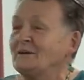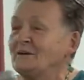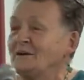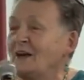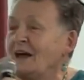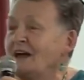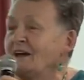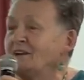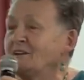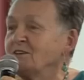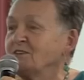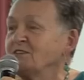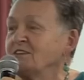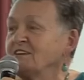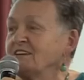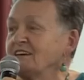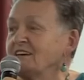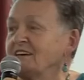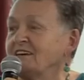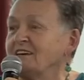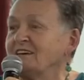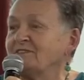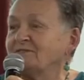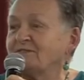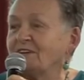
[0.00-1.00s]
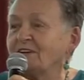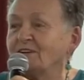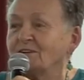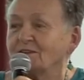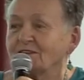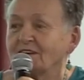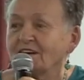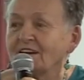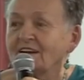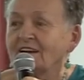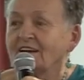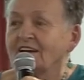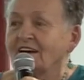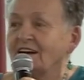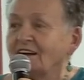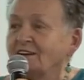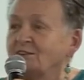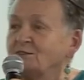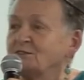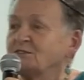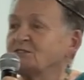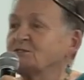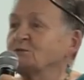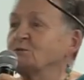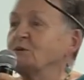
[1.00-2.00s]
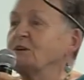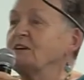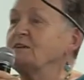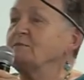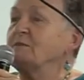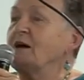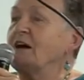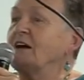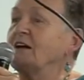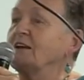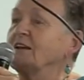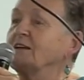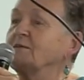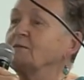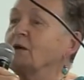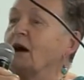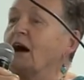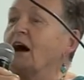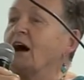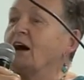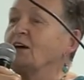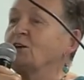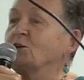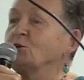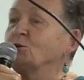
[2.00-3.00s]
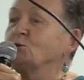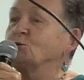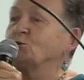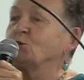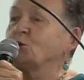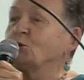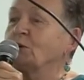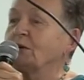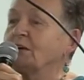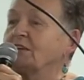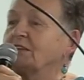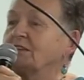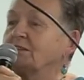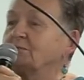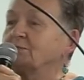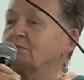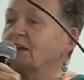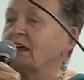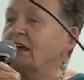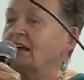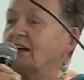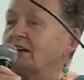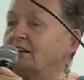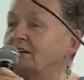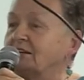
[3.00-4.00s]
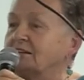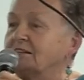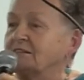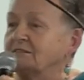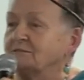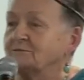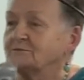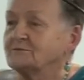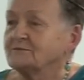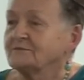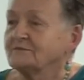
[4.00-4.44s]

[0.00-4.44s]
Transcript: Well, how do you think he felt? I used to email him, are you doing them now?